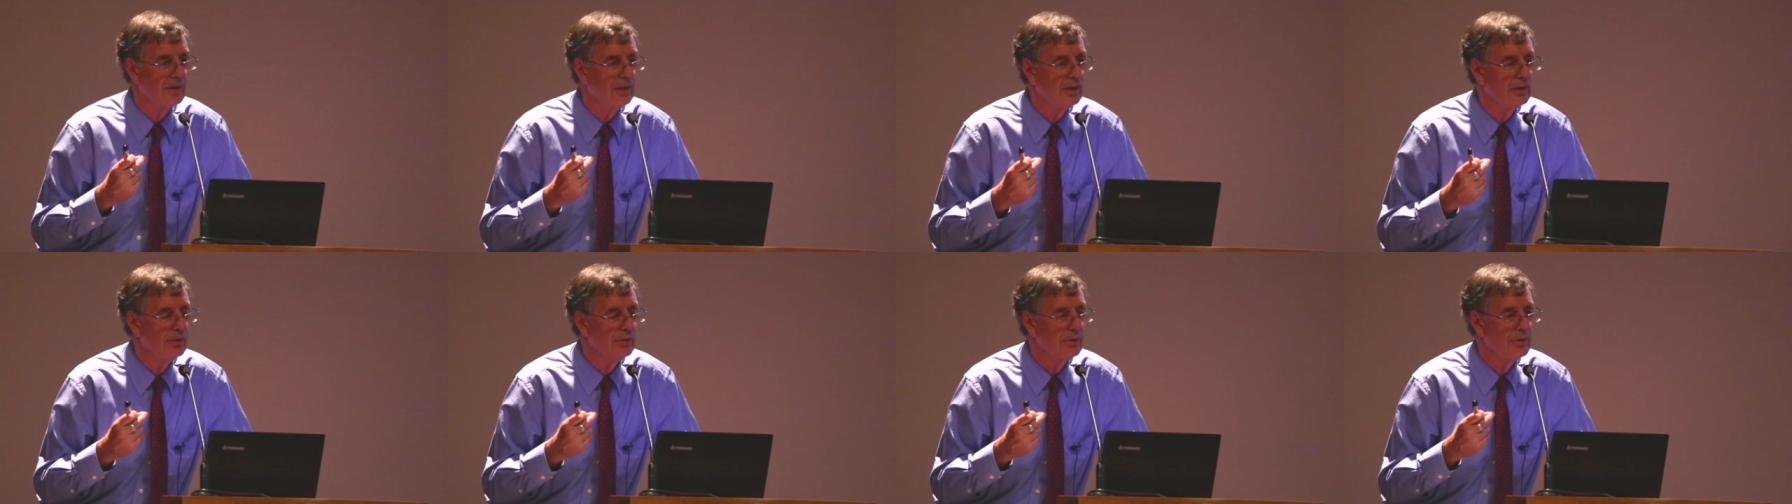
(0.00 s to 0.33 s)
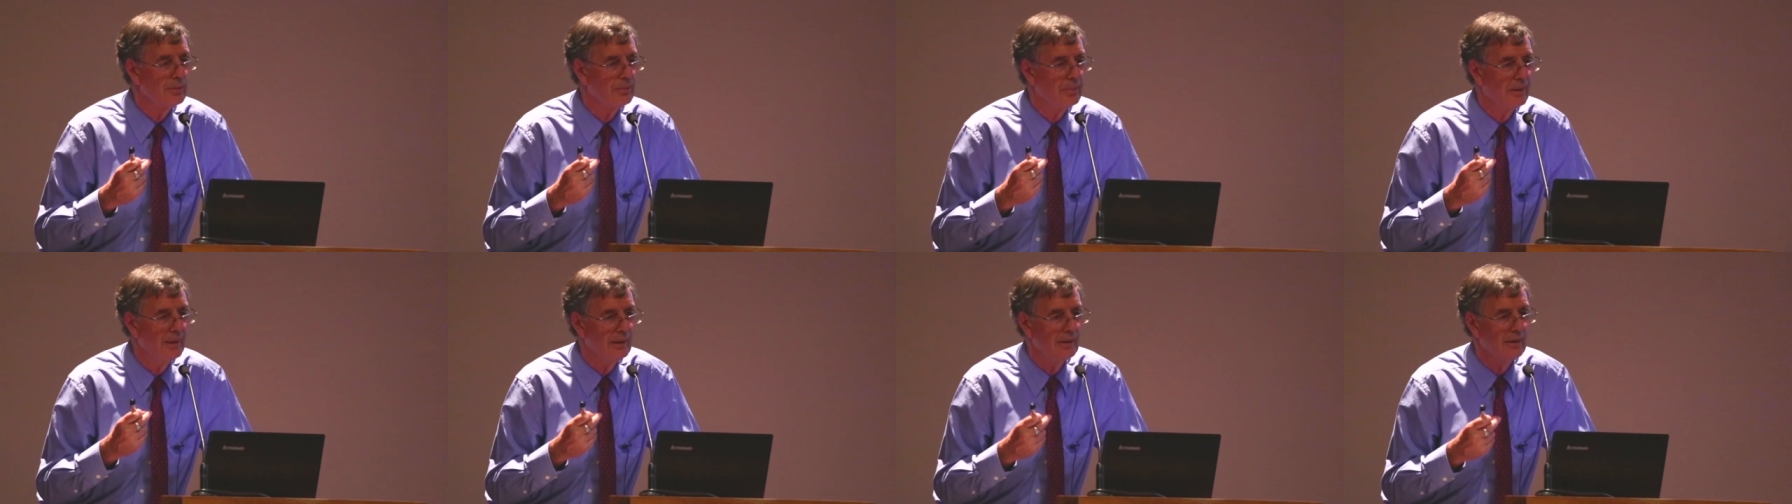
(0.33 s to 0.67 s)
the
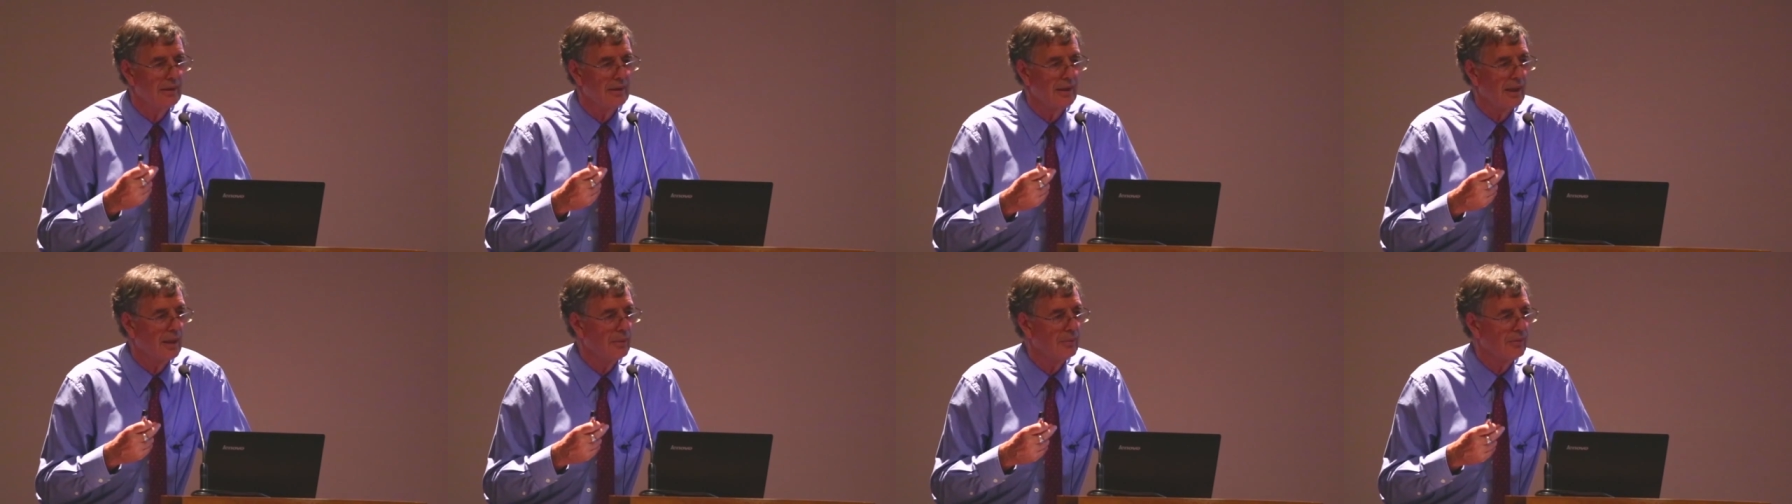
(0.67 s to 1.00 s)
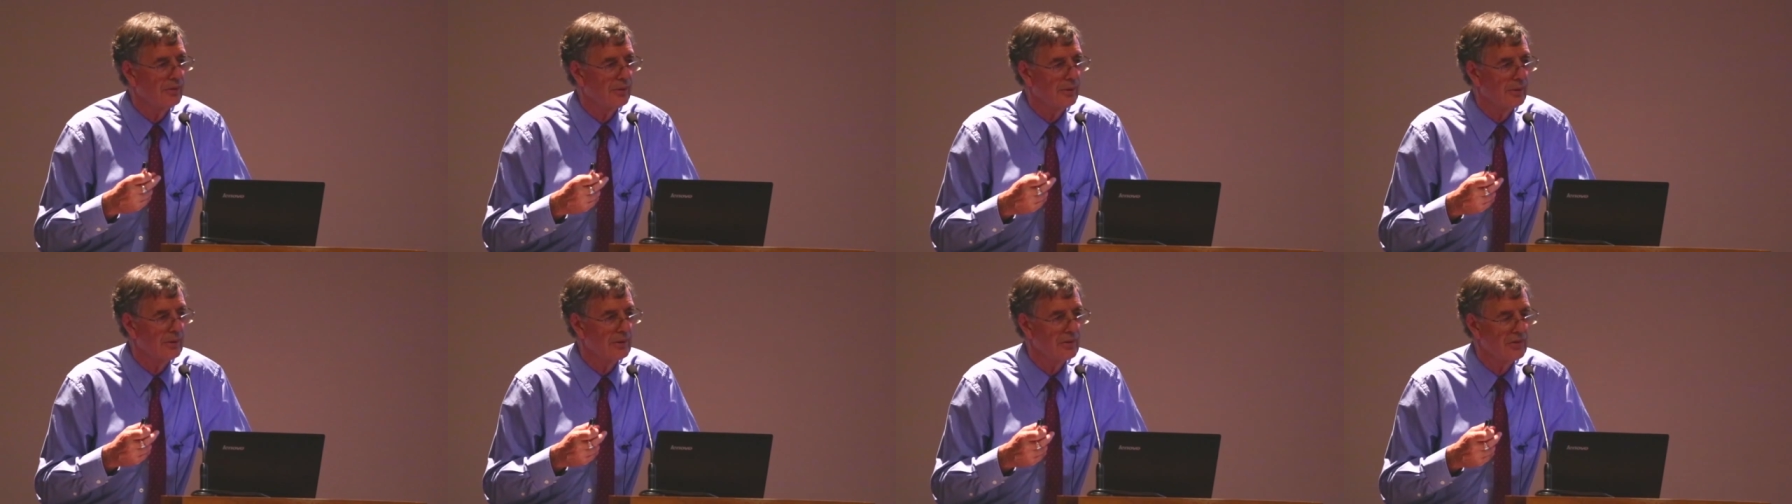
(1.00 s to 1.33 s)
European name
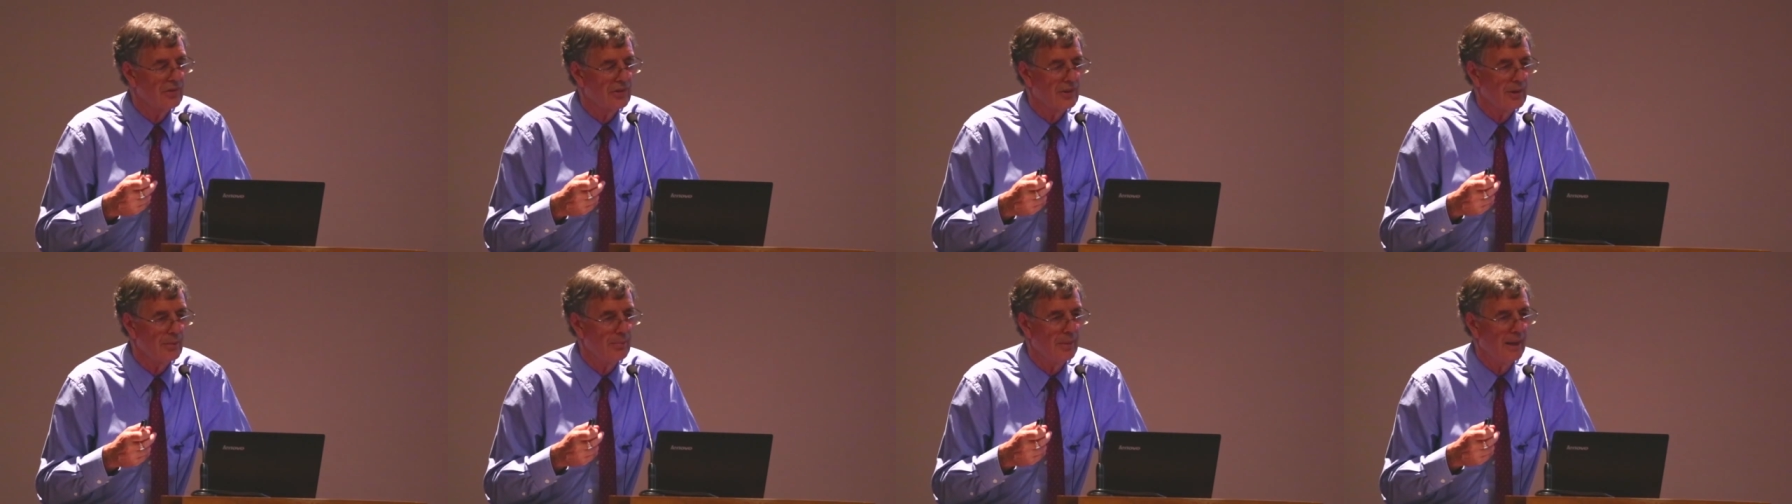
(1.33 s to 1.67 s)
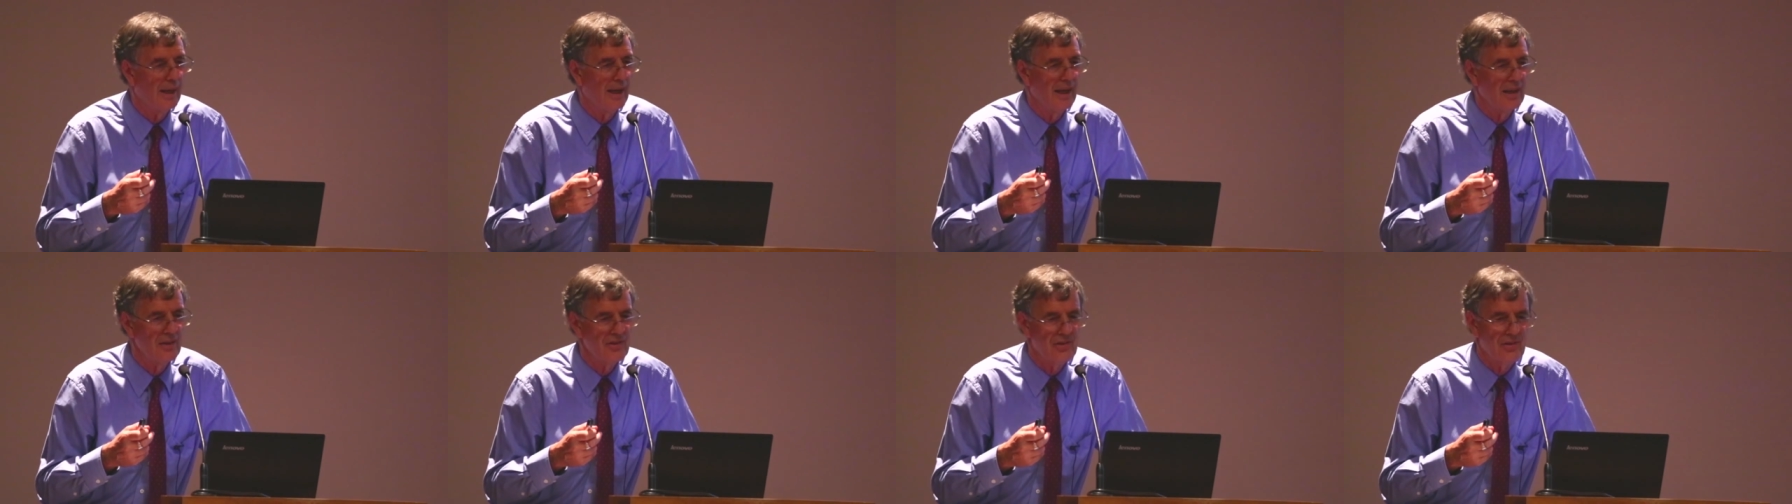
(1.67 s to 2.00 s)
for it is the
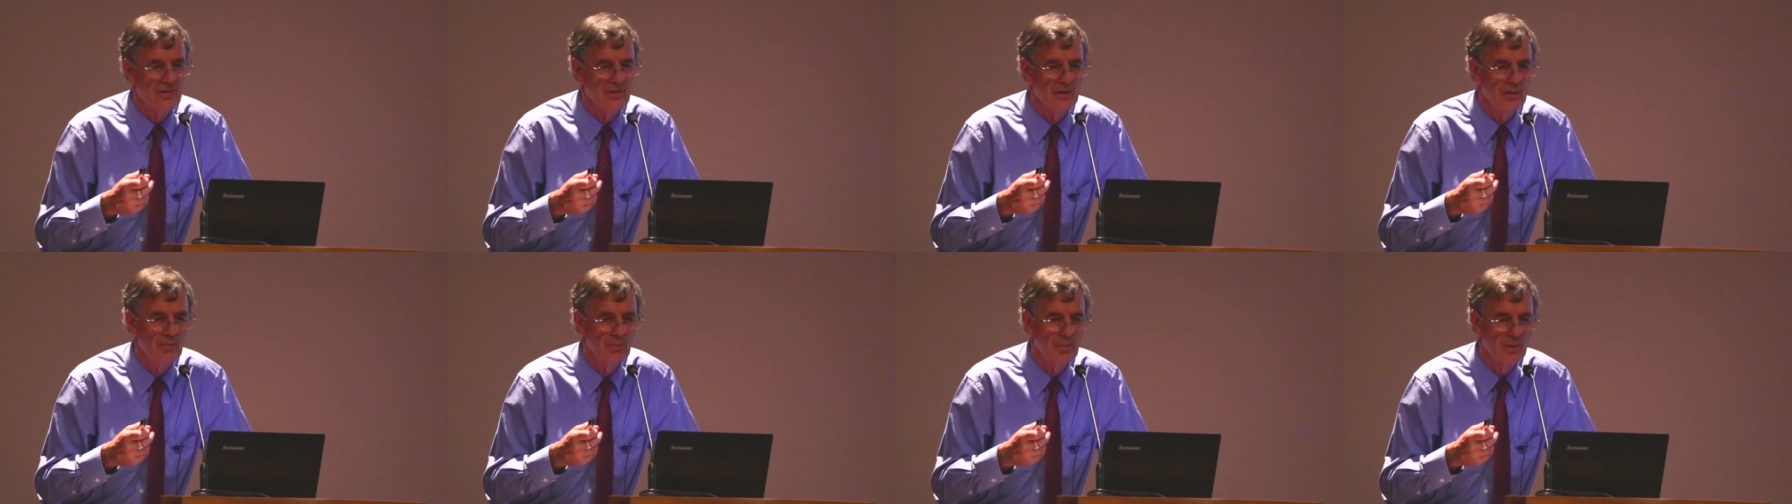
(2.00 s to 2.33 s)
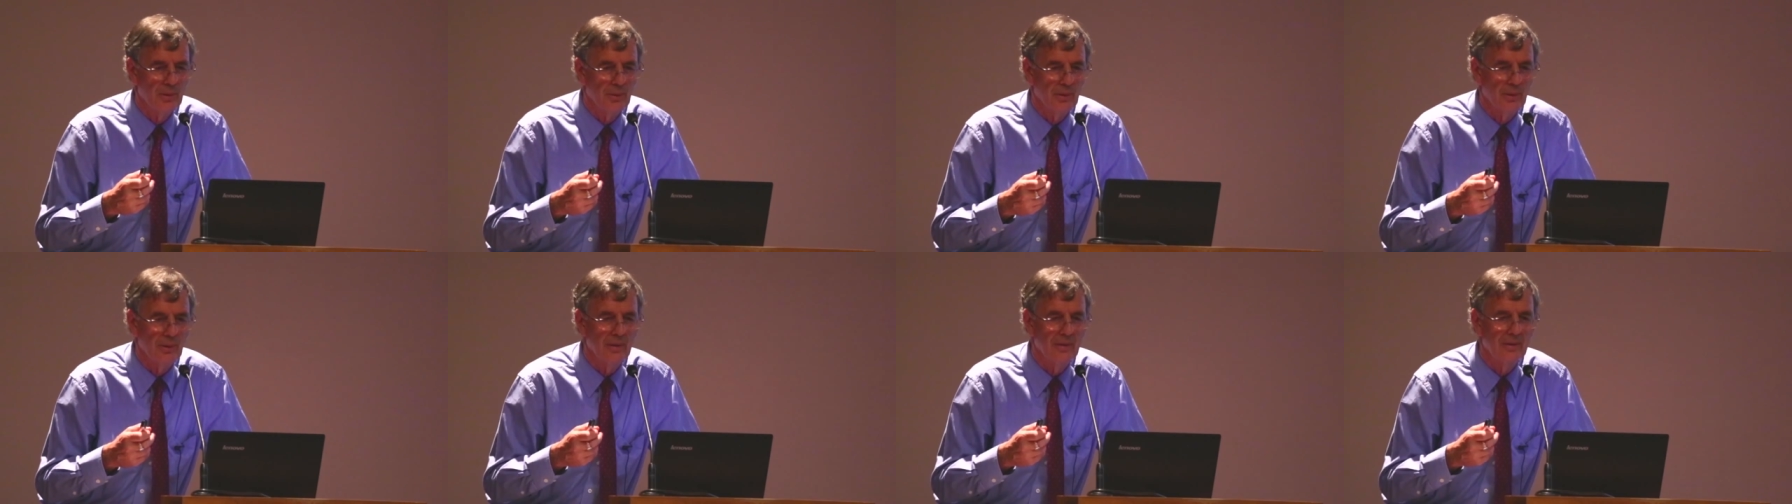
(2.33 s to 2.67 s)
parson
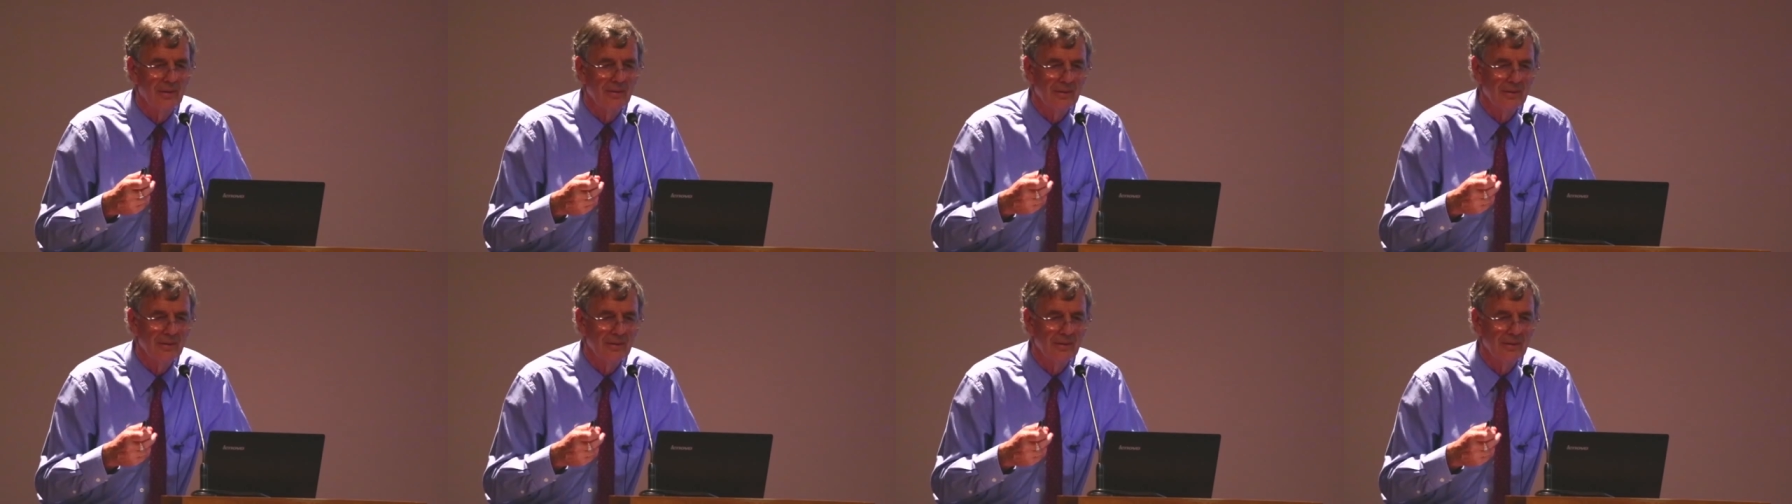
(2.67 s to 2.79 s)
bird.